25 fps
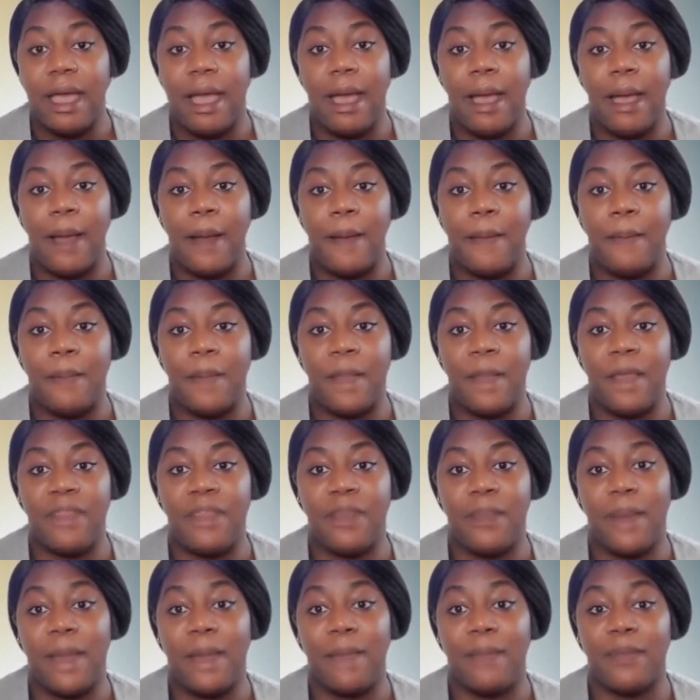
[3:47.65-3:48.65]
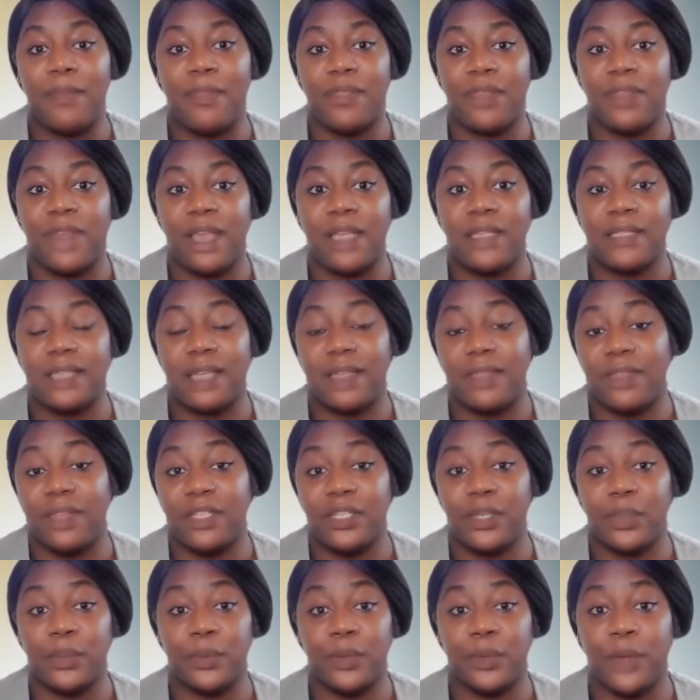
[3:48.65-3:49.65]
and there might be things that
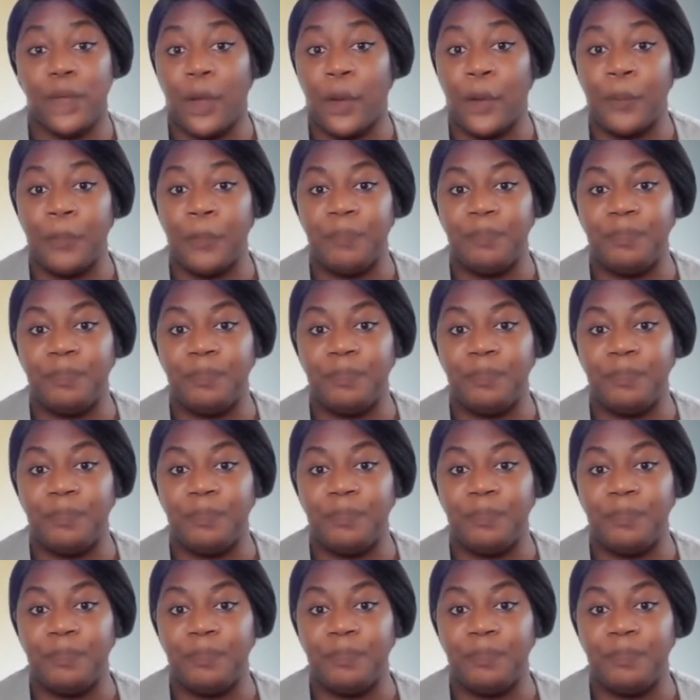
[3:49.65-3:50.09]
they don't know.